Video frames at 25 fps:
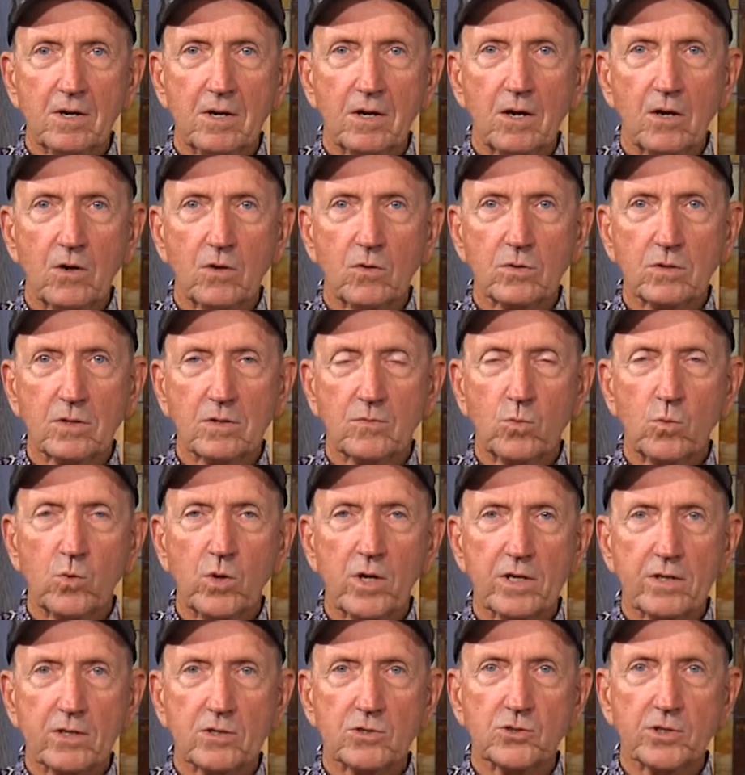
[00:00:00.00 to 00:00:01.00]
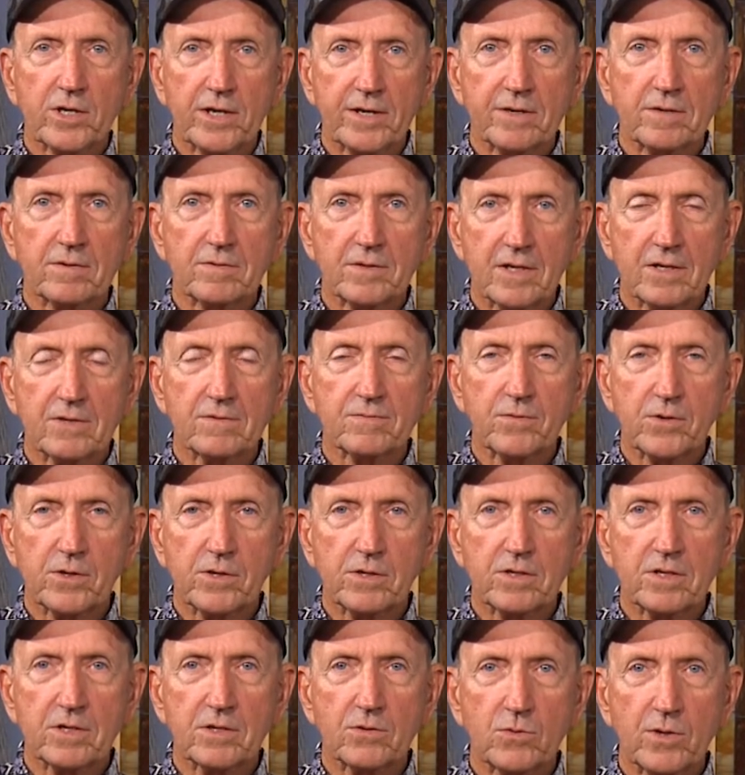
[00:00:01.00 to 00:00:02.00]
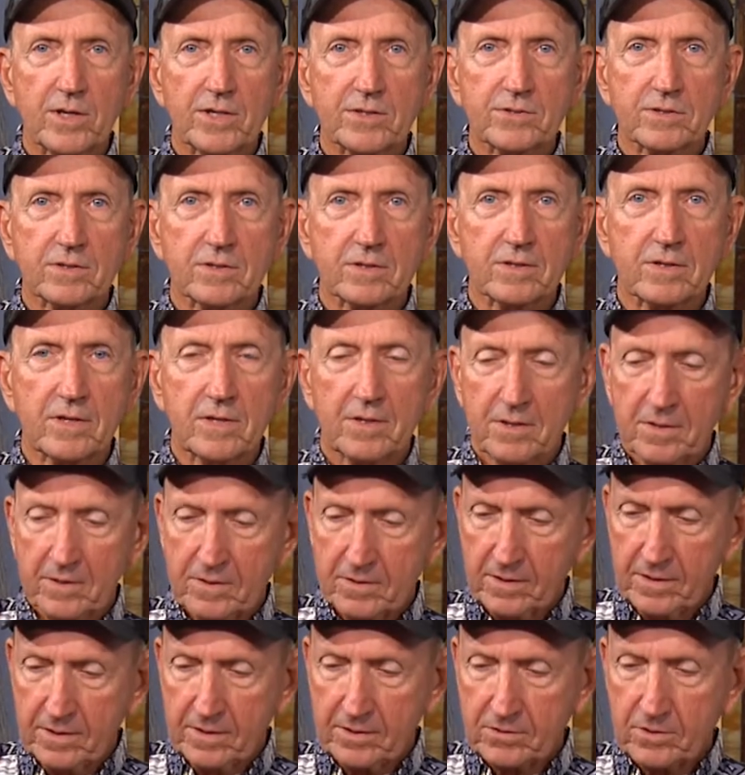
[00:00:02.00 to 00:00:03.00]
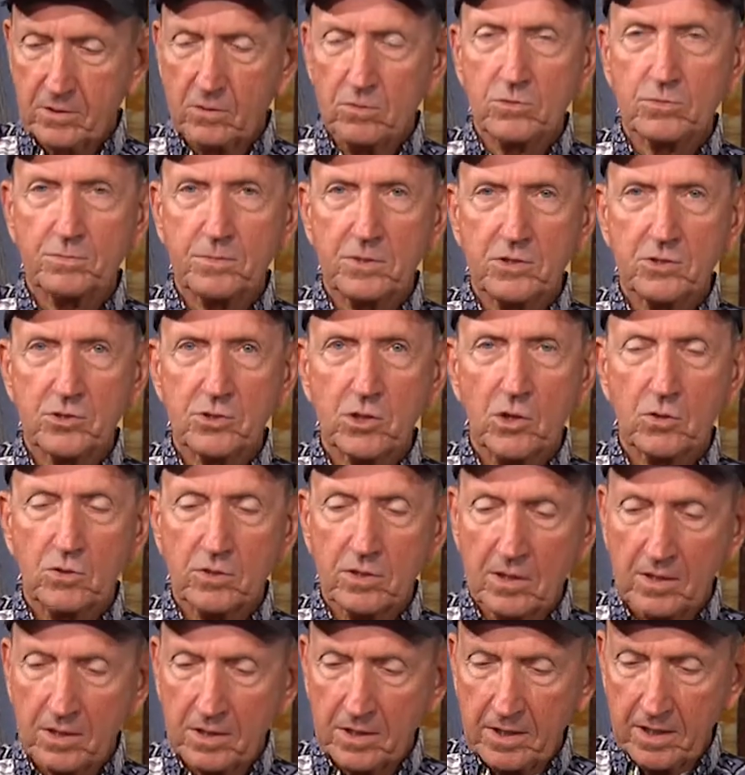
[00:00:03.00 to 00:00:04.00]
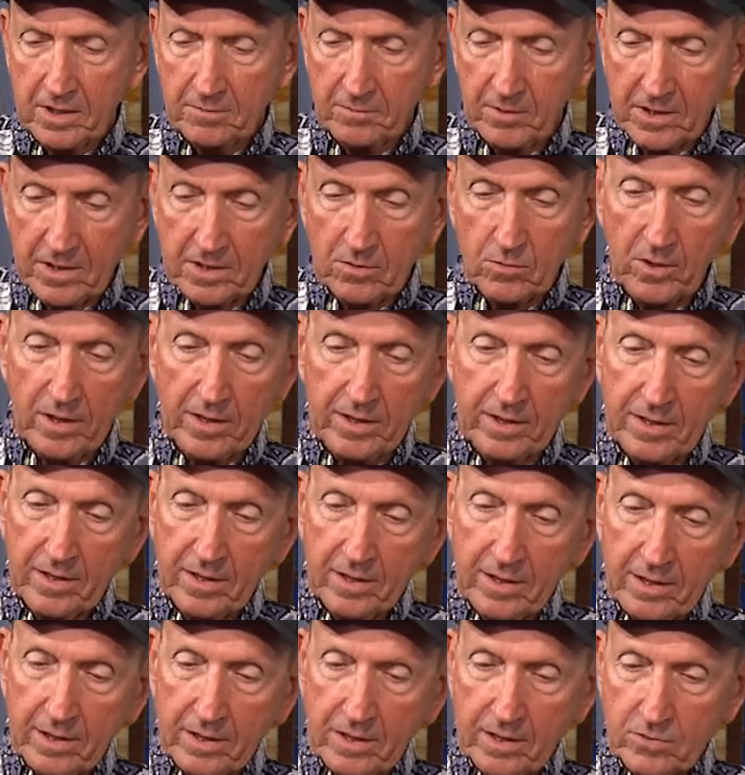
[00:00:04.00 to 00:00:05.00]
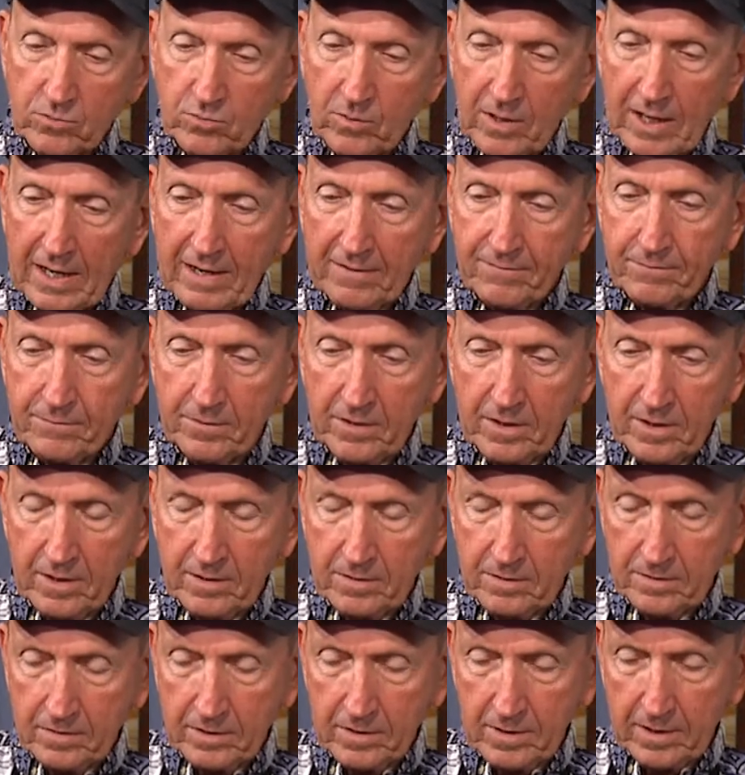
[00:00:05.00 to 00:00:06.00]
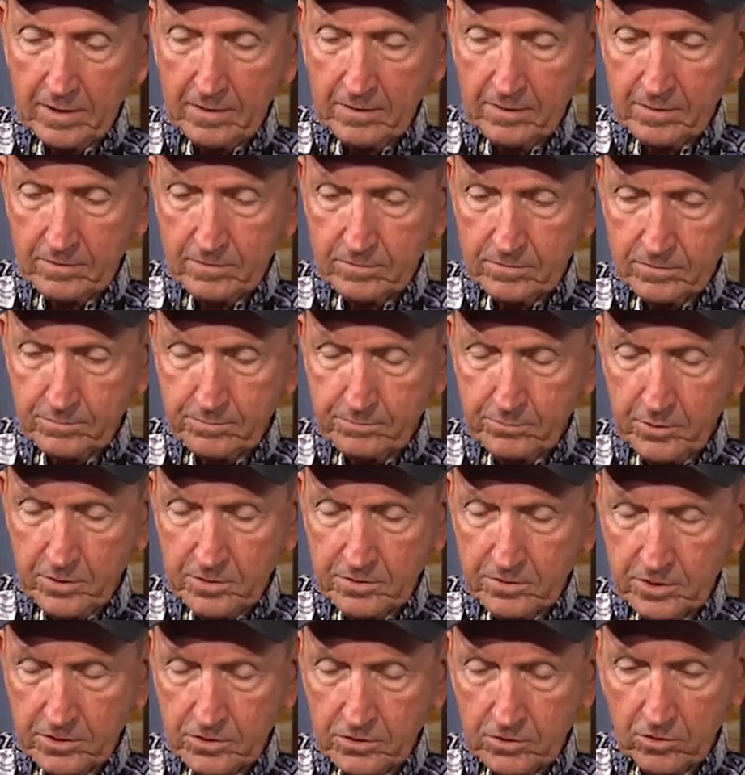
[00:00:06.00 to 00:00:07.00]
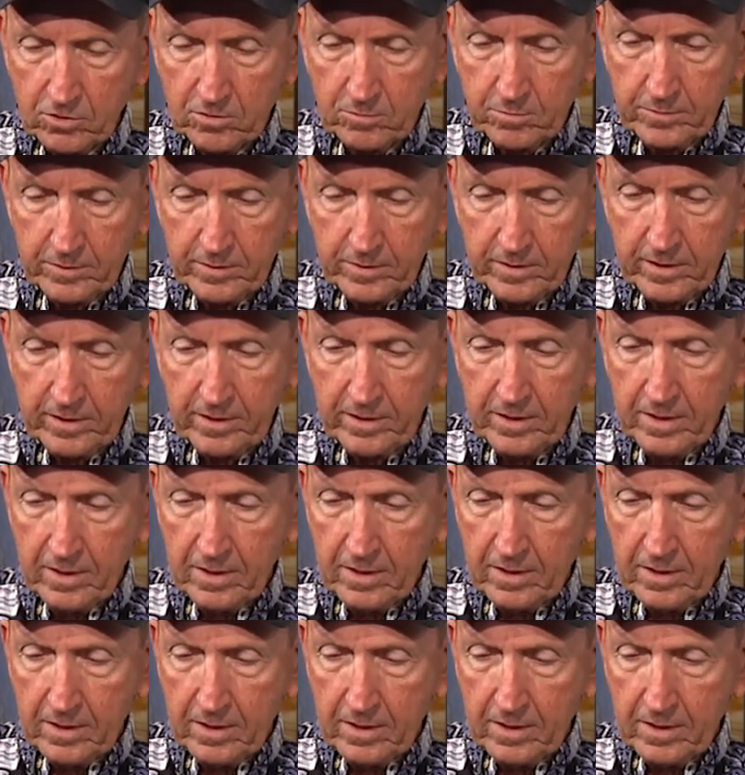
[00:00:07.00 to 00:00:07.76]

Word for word: on the Weather Channel. That was very interesting. And they're going to be showing it again. But anyway, his wife uh, got, put this on, uh,